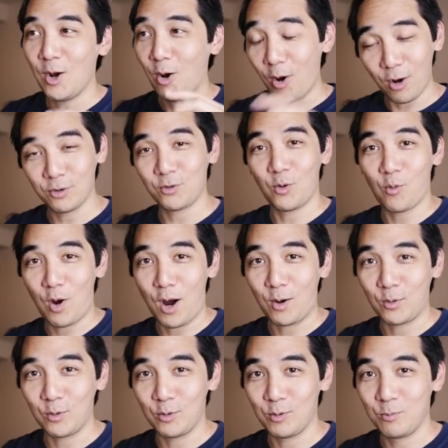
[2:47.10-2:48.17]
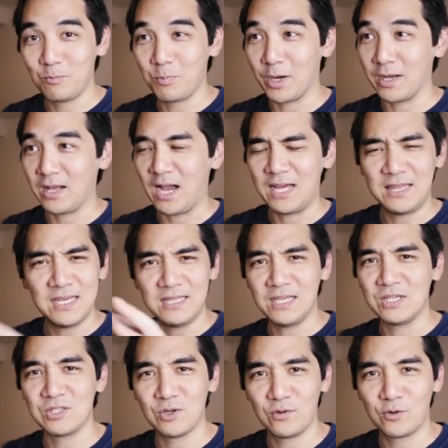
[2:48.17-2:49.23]
on Oahu, but I think they
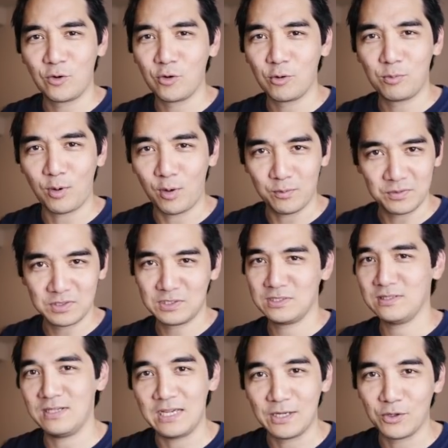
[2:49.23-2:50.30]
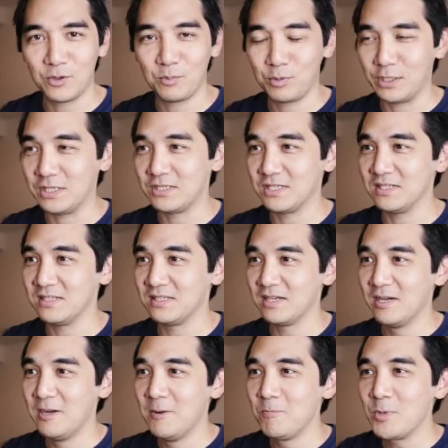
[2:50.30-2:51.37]
serve cocoa puffs in other places.
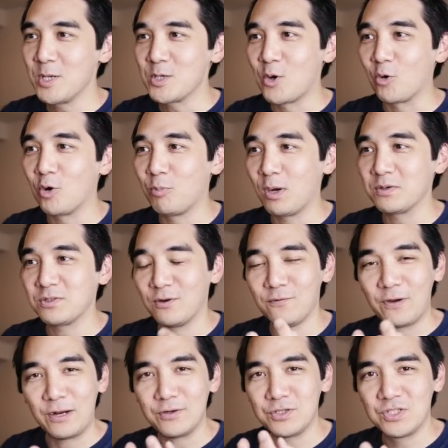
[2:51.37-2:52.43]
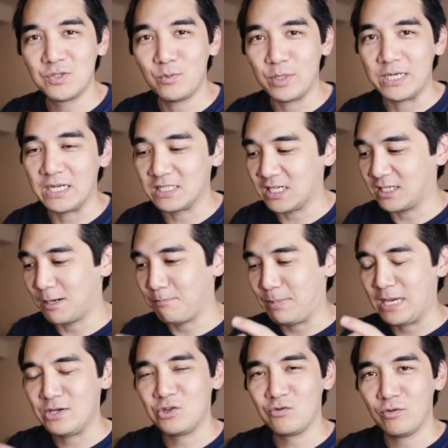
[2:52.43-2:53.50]
Cocoa puffs are very sweet. It's like a
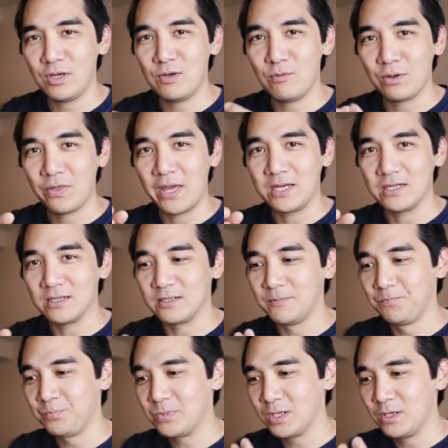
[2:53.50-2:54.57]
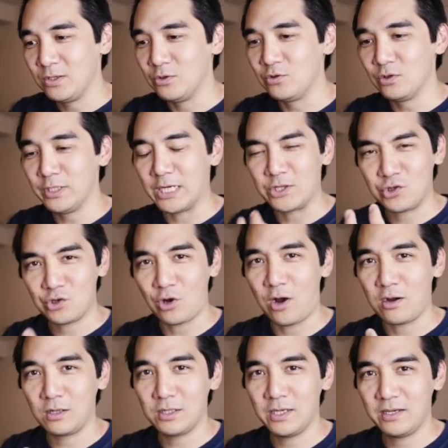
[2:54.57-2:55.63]
pastry with like usually a
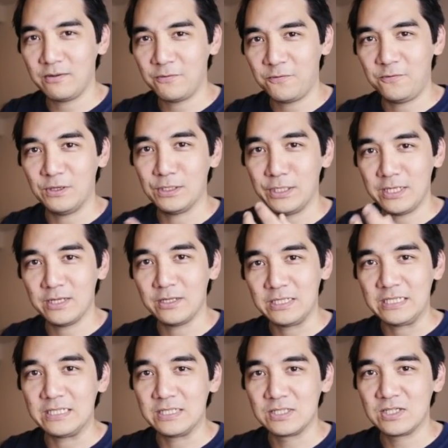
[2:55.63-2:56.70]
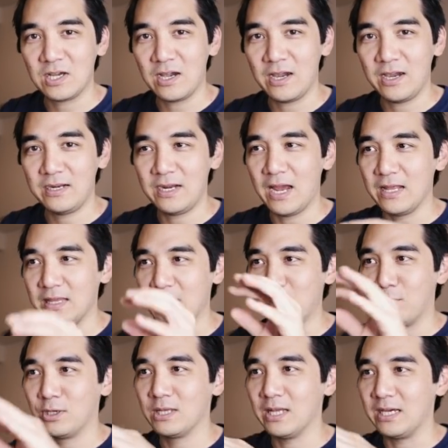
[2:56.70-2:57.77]
chocolate filling on the inside, and they
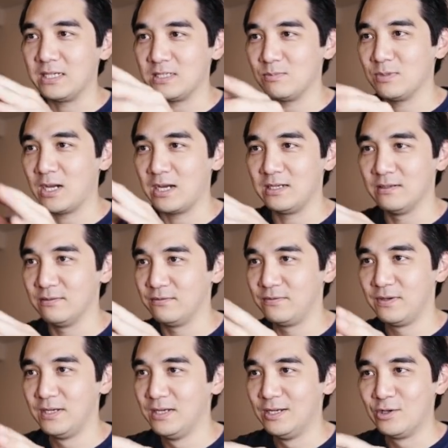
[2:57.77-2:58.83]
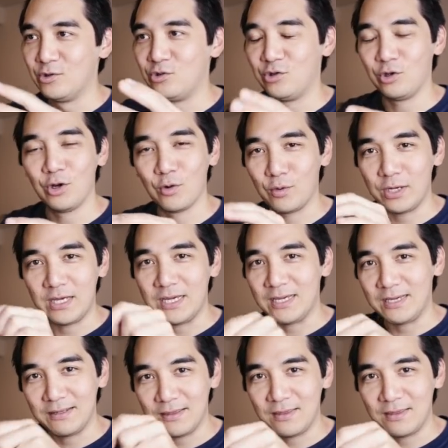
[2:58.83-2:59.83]
put like some kind of sugary